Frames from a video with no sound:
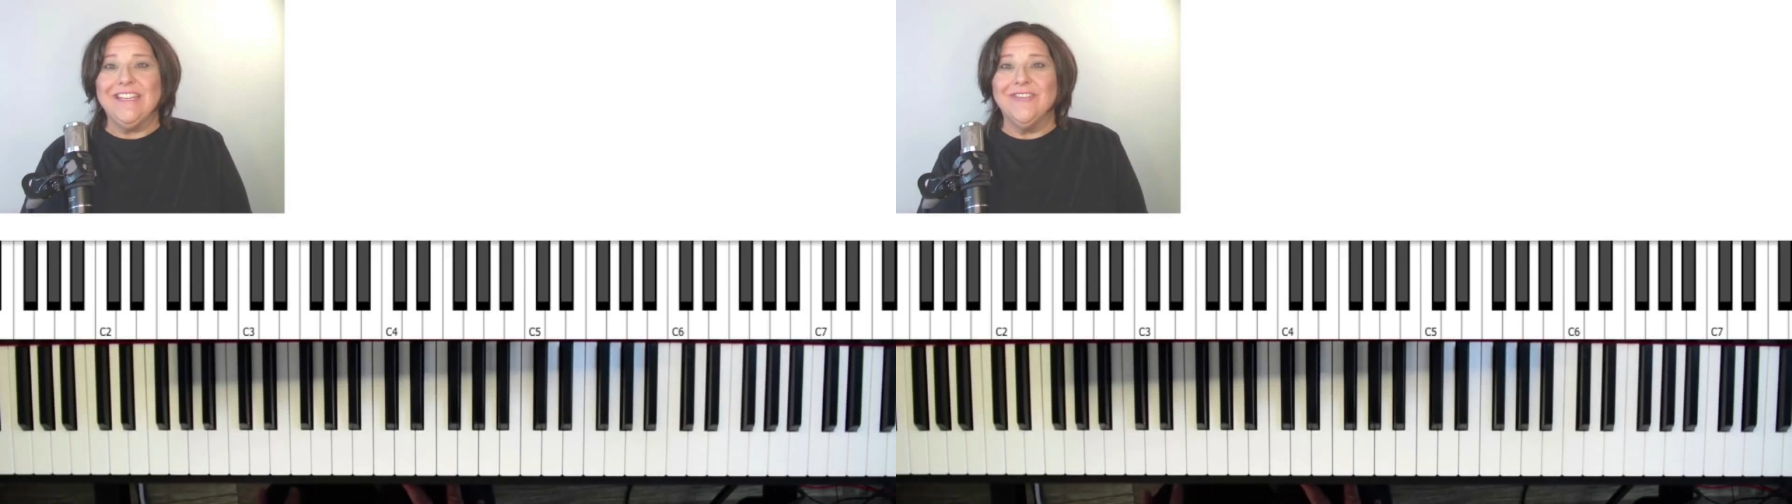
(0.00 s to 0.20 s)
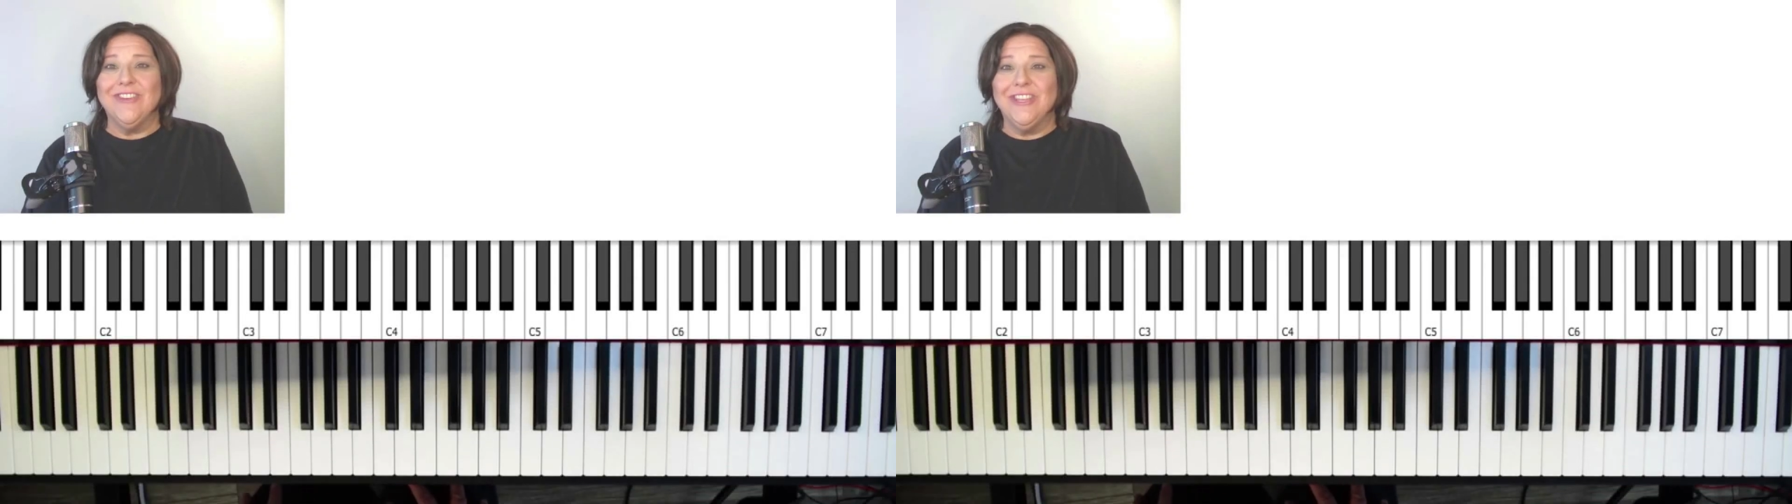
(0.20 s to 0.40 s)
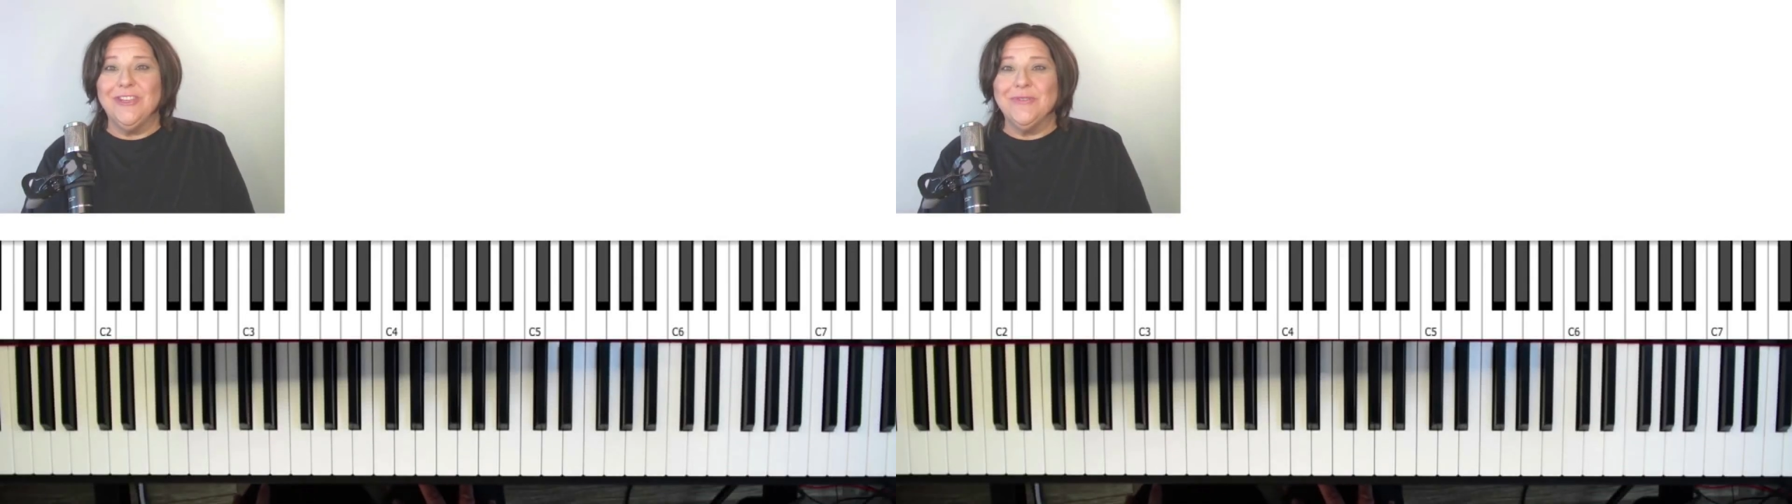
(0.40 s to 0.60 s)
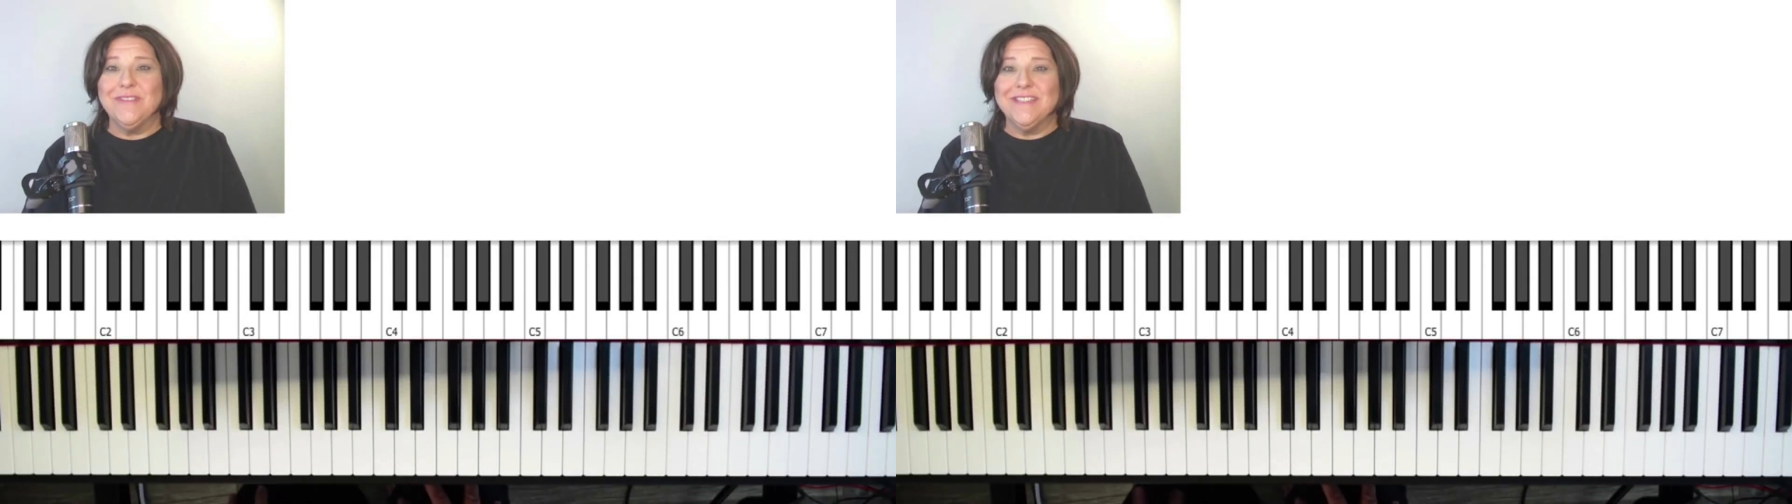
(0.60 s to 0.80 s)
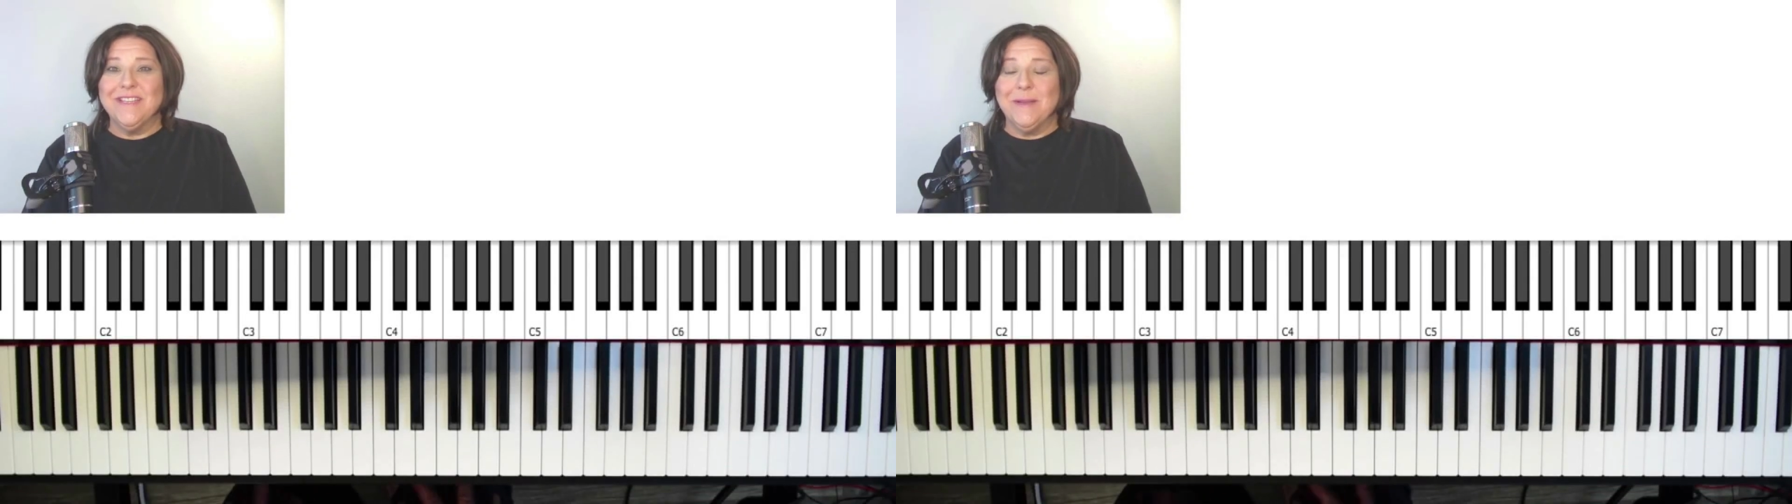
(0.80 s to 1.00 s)
giving you
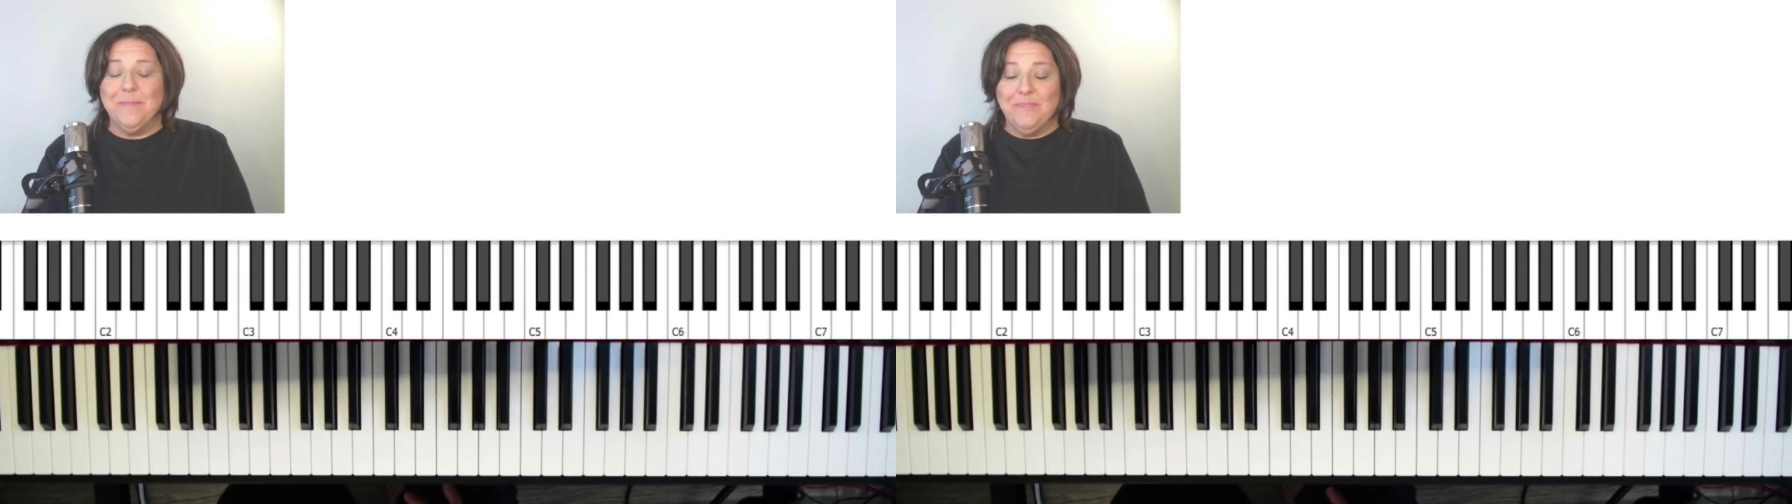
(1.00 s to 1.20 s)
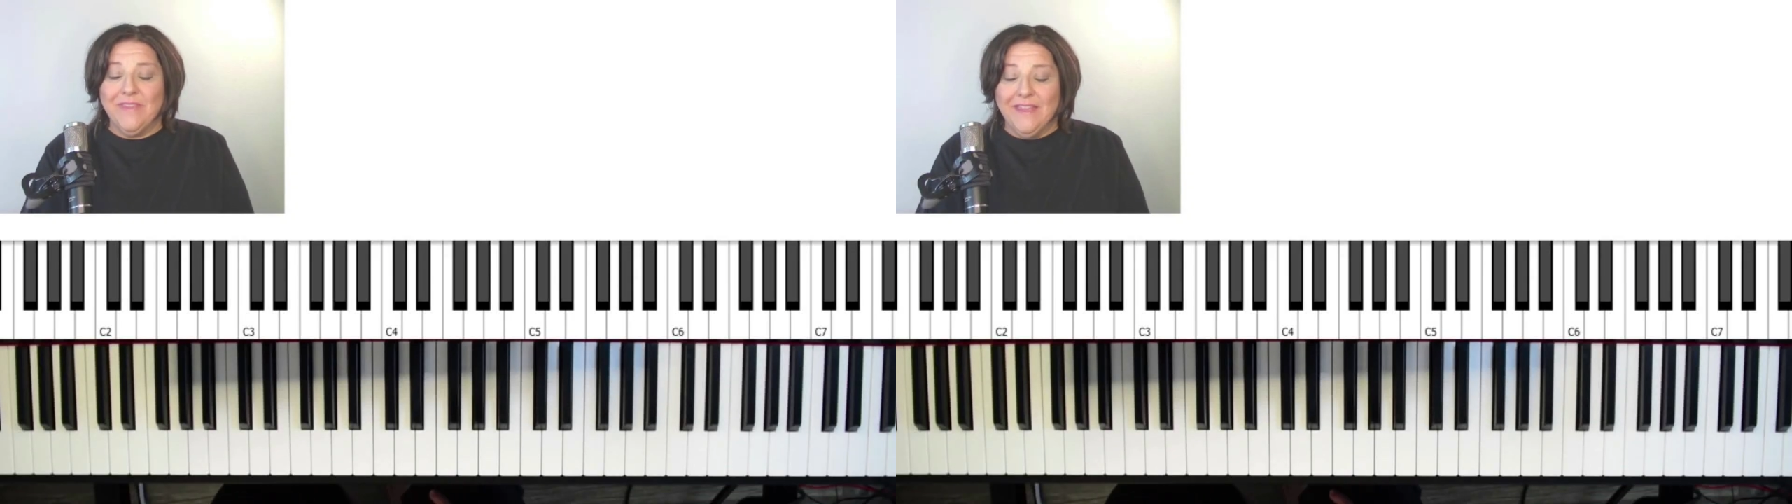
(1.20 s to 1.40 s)
some